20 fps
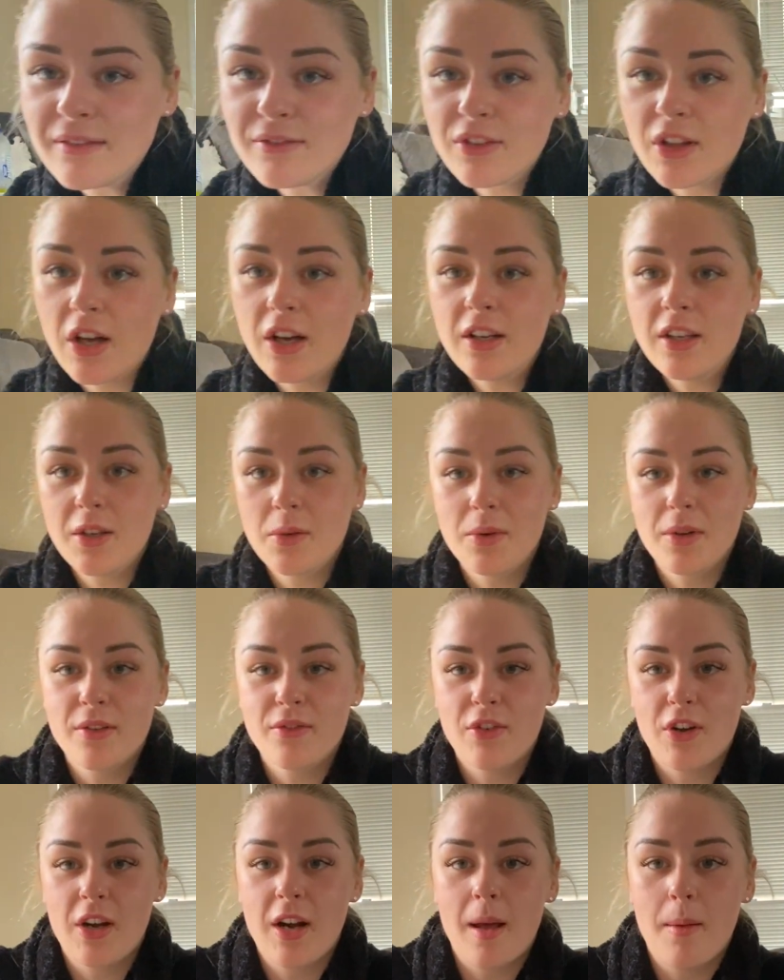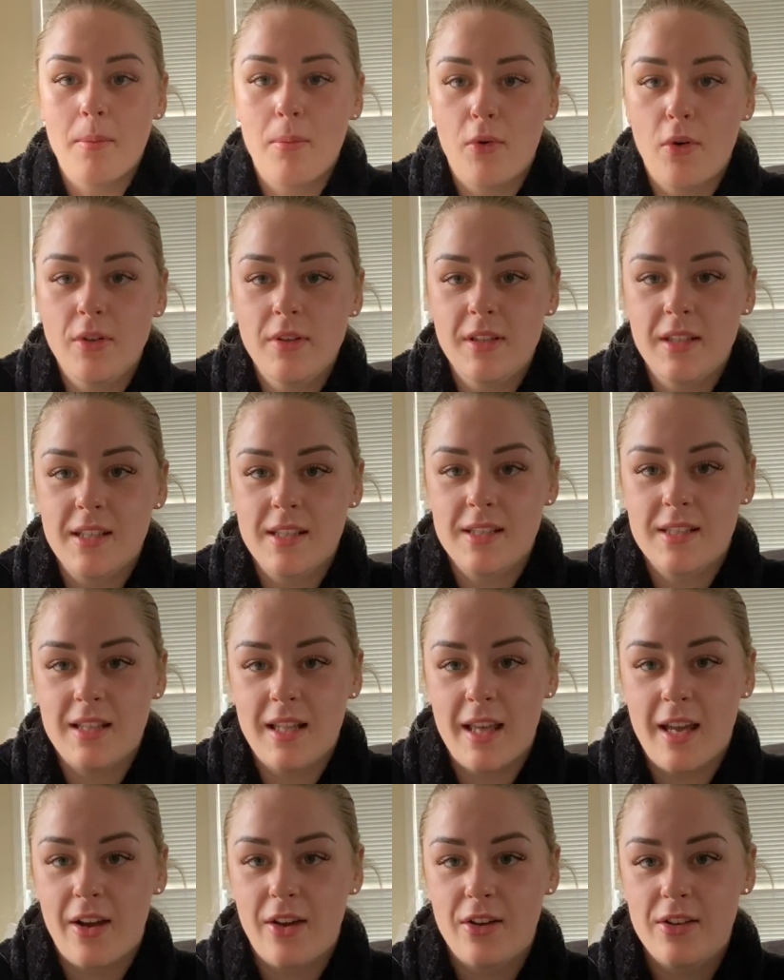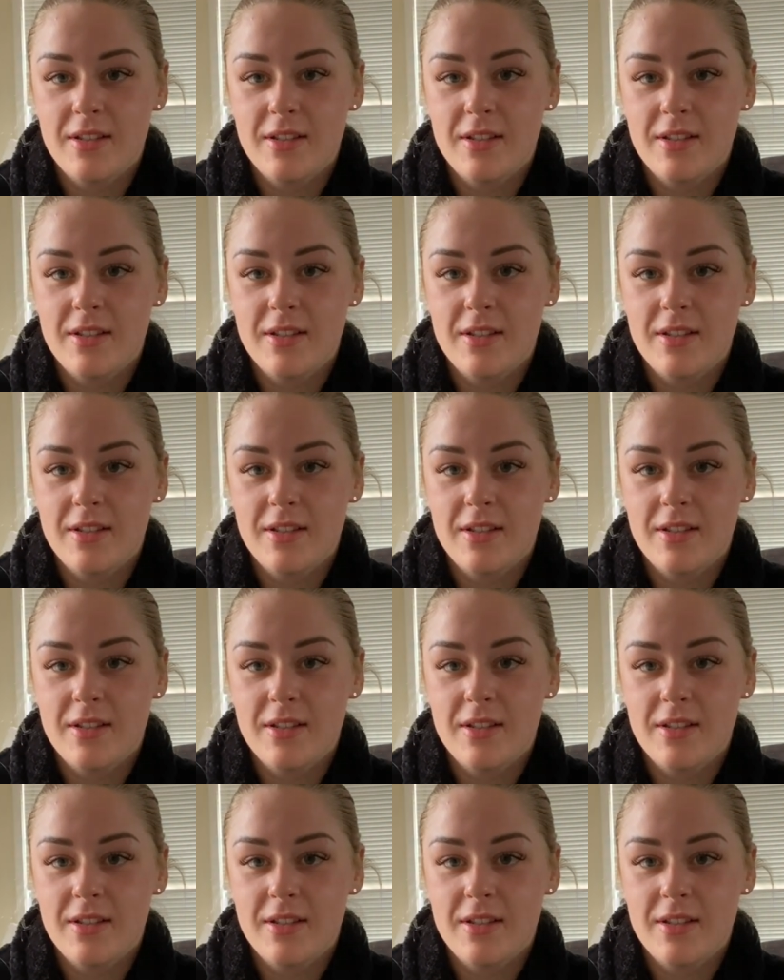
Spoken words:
vlog, you would have known I bought this Lego